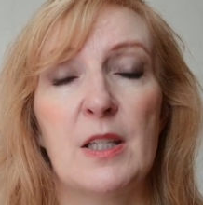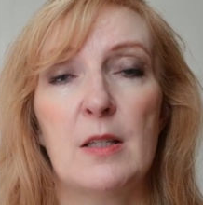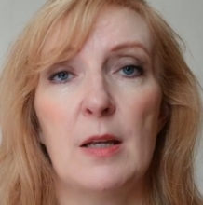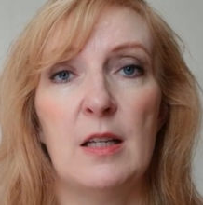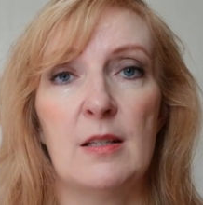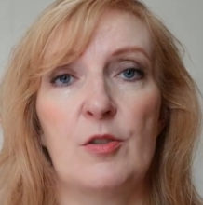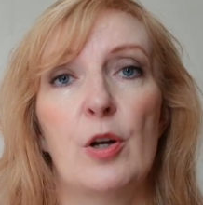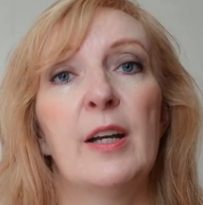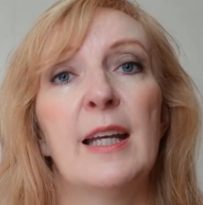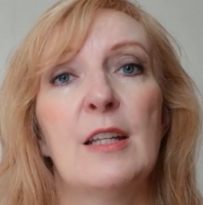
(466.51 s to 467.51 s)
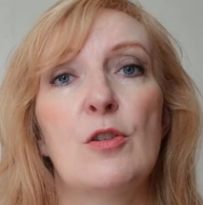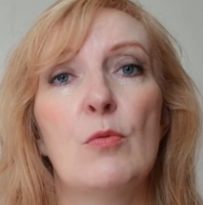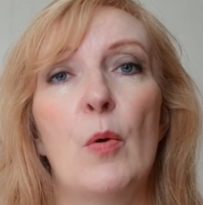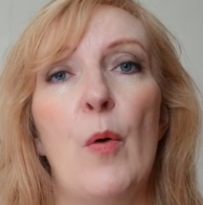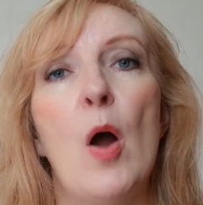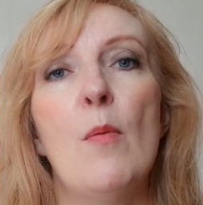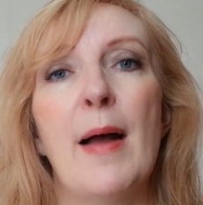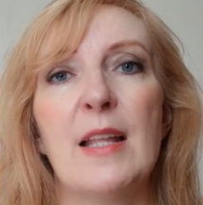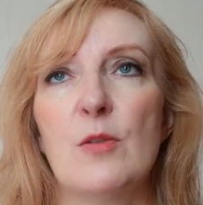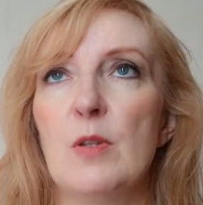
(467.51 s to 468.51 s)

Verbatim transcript: It's it's turning into a romance